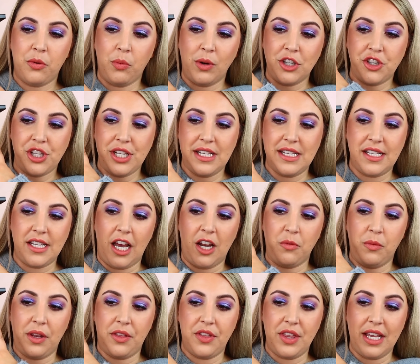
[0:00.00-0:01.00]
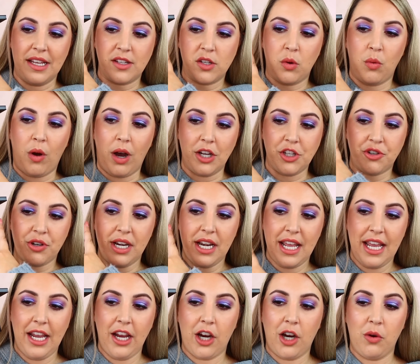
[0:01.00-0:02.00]
what she's done with this quadrant
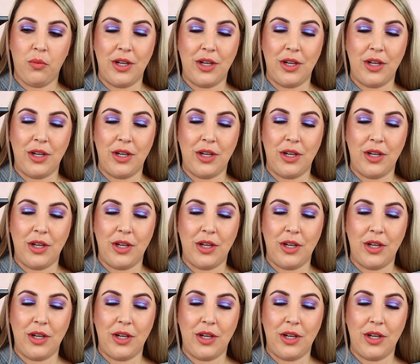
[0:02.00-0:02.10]
here,